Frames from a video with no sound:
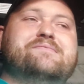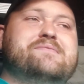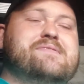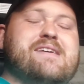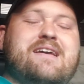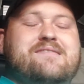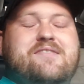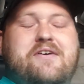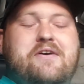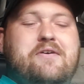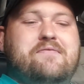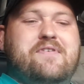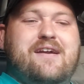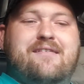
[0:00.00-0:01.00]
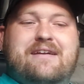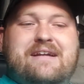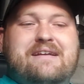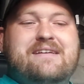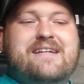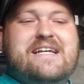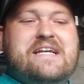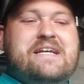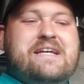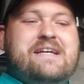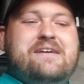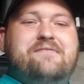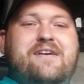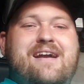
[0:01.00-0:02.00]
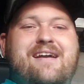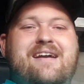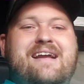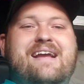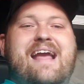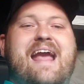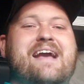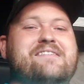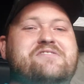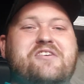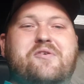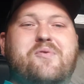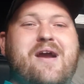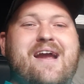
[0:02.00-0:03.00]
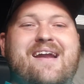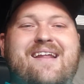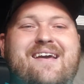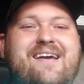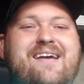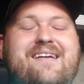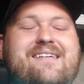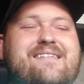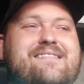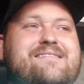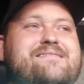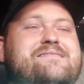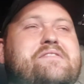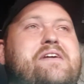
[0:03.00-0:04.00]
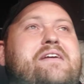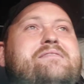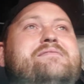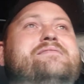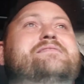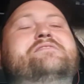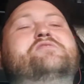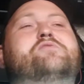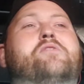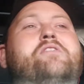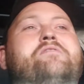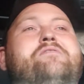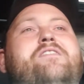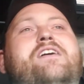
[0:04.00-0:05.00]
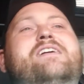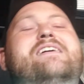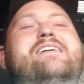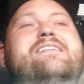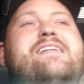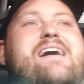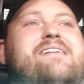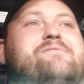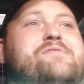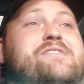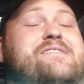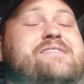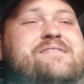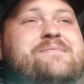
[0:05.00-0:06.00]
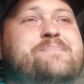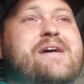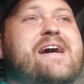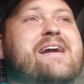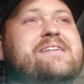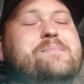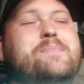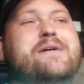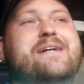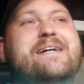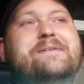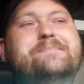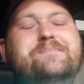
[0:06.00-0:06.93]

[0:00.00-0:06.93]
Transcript: it's all very, very antiquated and sort of funny in that respect, but